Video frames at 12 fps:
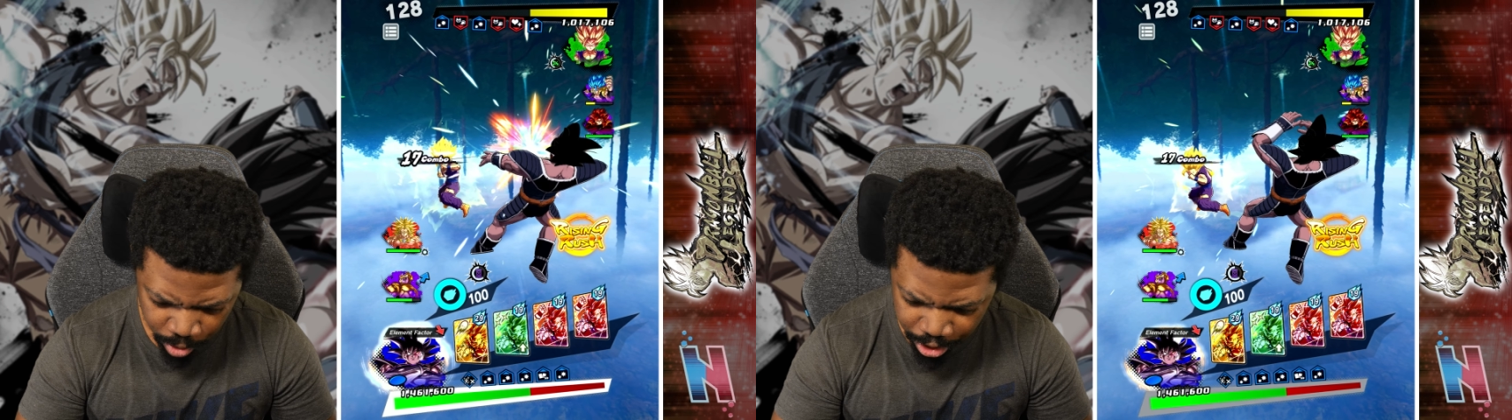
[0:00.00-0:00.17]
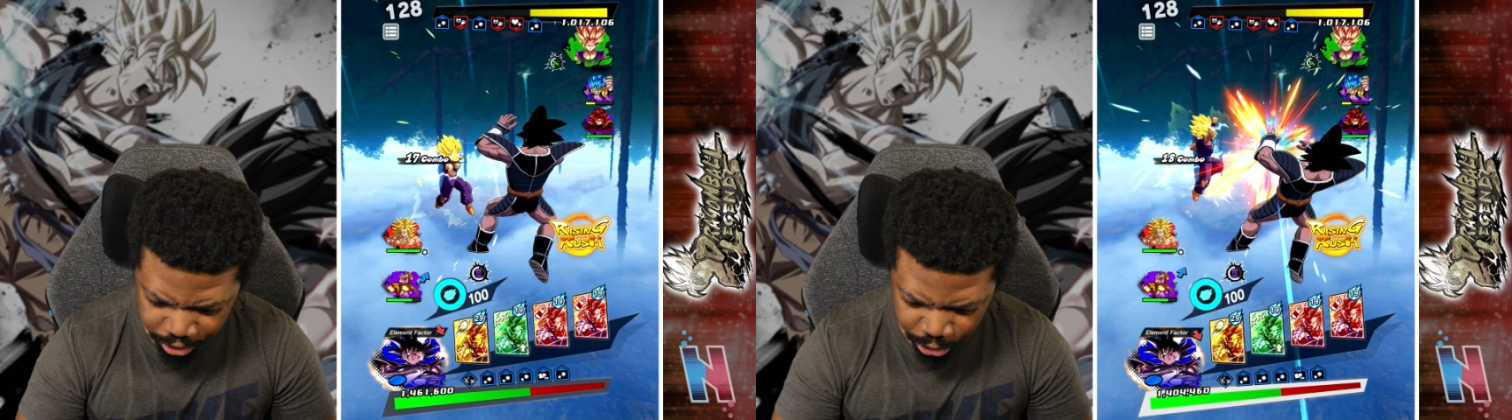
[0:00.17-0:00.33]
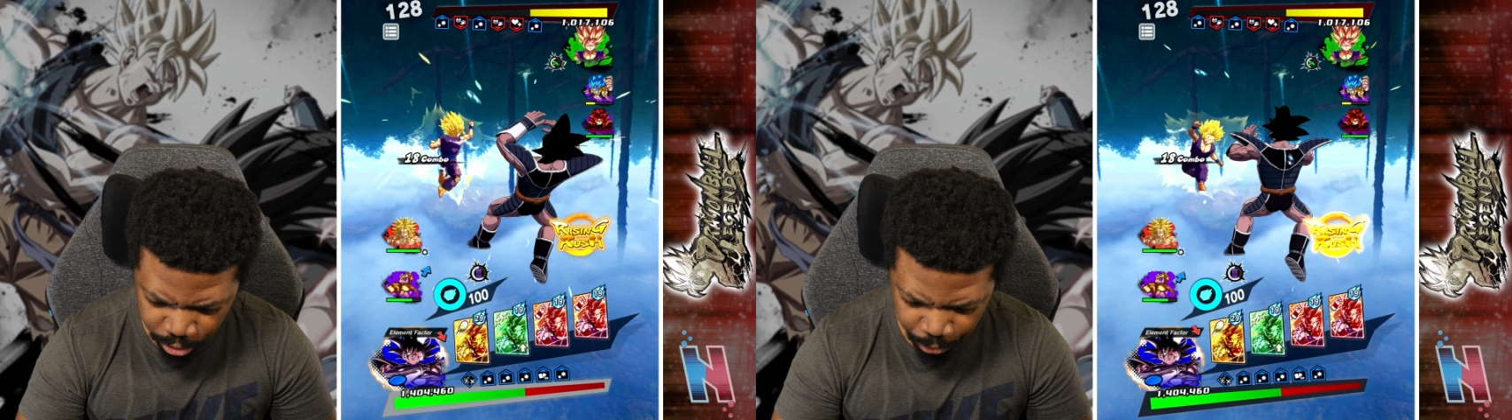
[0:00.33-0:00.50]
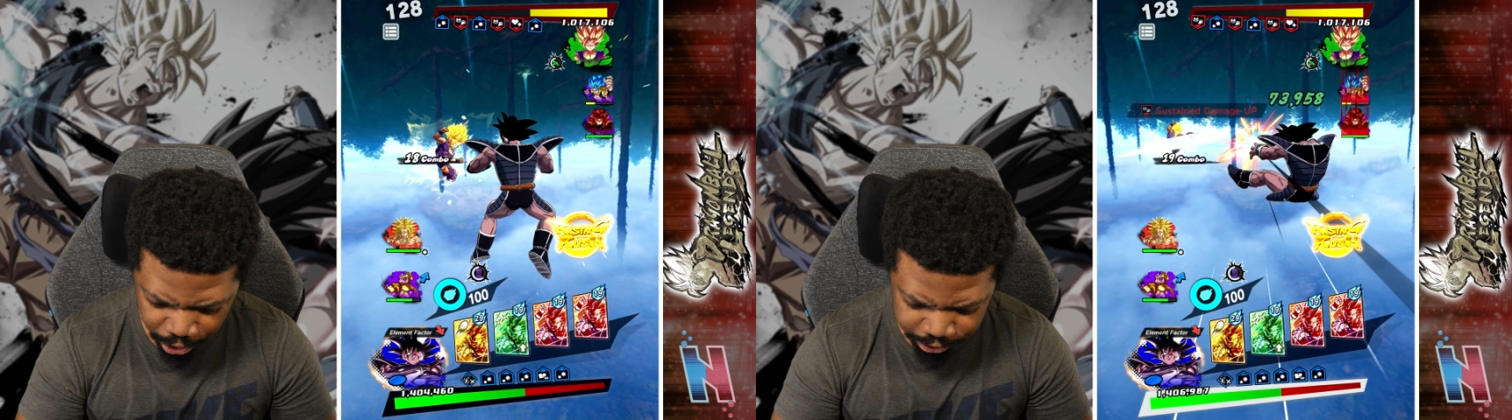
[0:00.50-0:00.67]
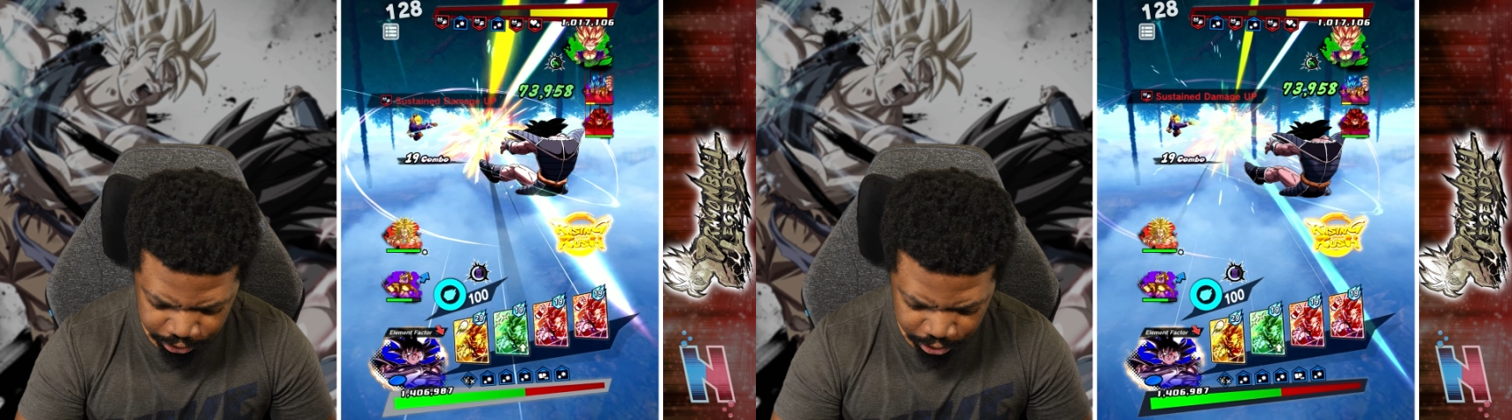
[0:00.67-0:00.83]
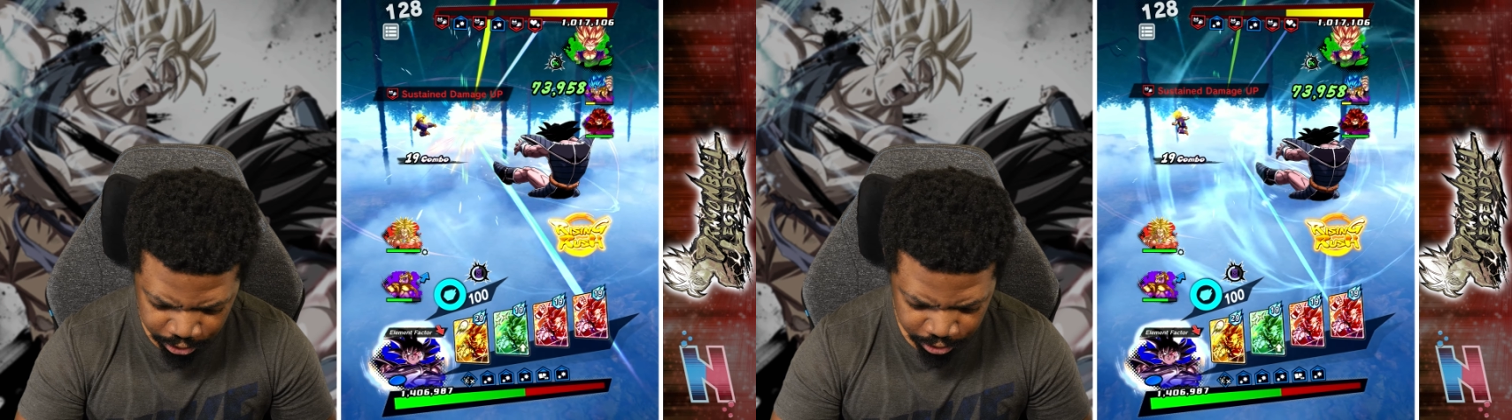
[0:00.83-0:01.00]
I'm honestly
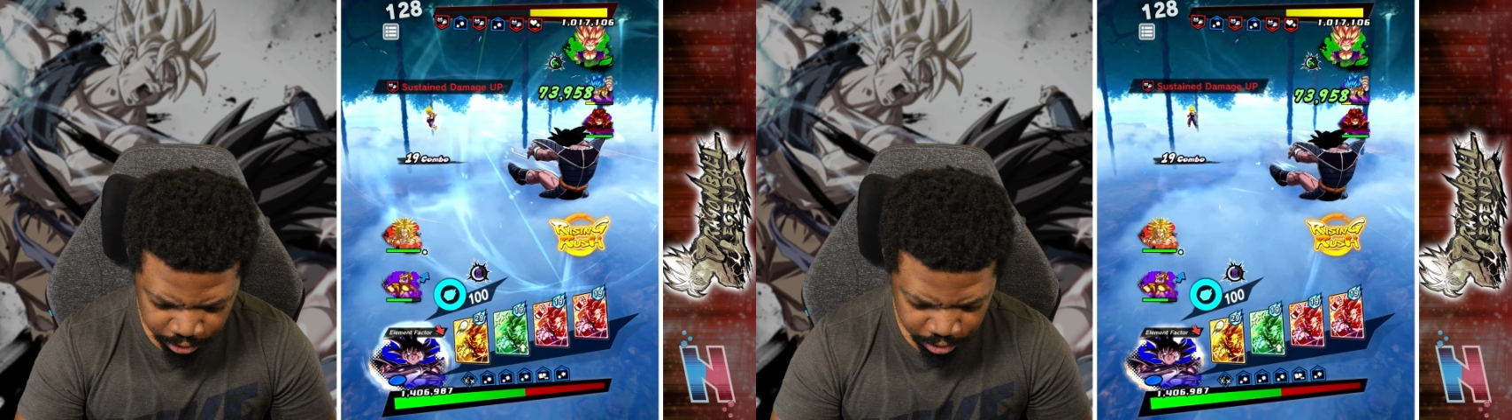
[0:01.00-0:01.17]
impressed.